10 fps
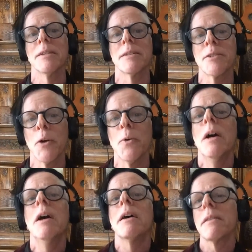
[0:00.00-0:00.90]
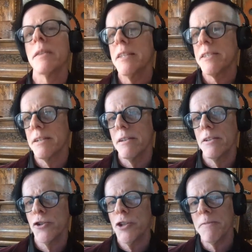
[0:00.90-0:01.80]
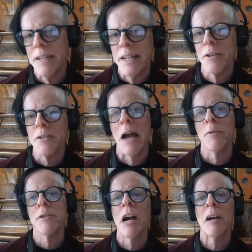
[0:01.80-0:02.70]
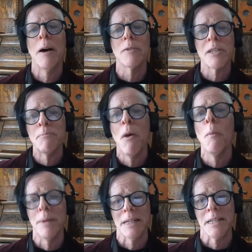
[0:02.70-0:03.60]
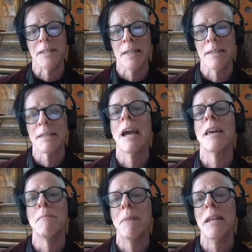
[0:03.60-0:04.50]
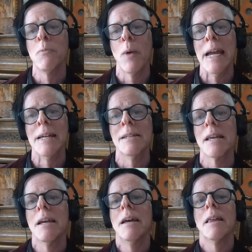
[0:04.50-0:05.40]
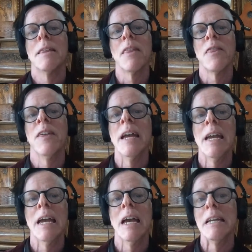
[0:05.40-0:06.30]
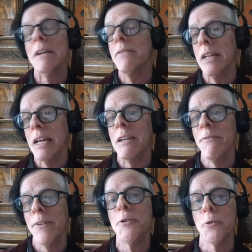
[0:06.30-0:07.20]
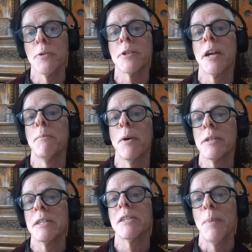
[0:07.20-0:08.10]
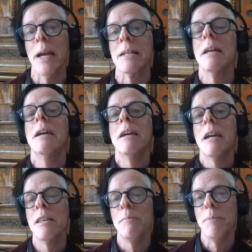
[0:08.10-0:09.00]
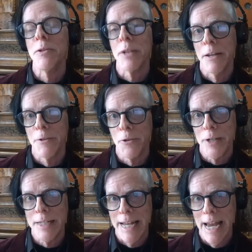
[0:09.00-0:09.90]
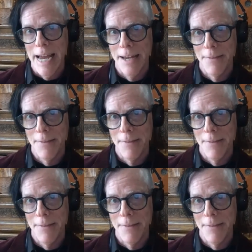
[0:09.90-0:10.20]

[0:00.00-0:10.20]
So let's shift gears now and talk about small businesses and the many ways that they and even individuals can participate in the music industry today.